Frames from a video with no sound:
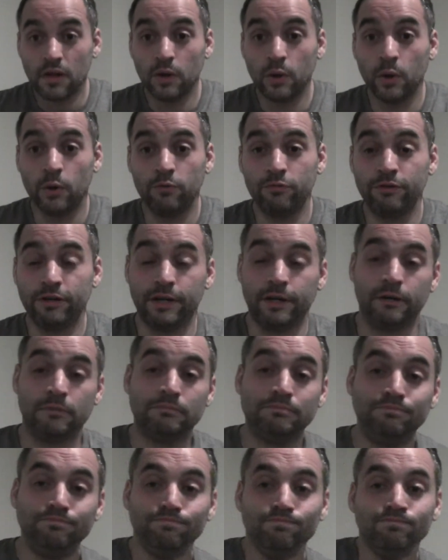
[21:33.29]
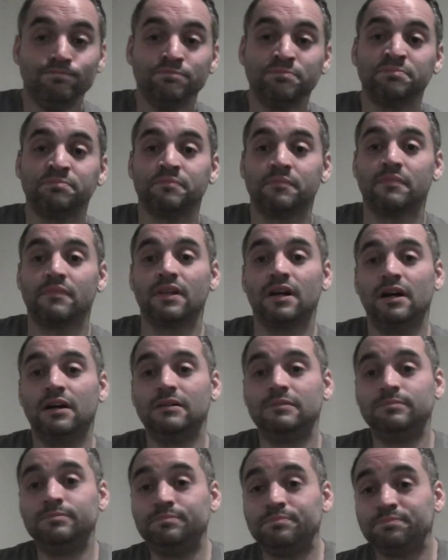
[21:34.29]
Go figure.
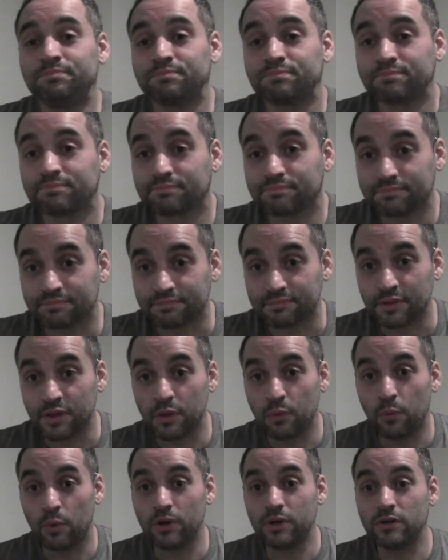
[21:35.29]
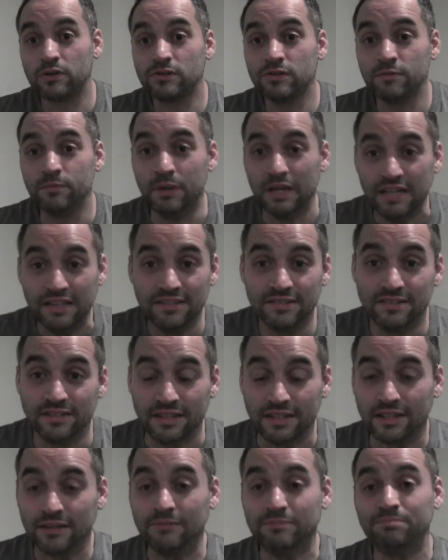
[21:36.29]
The wonders of being
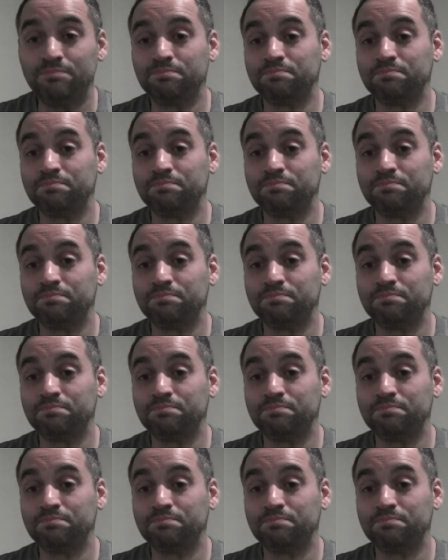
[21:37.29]
sick.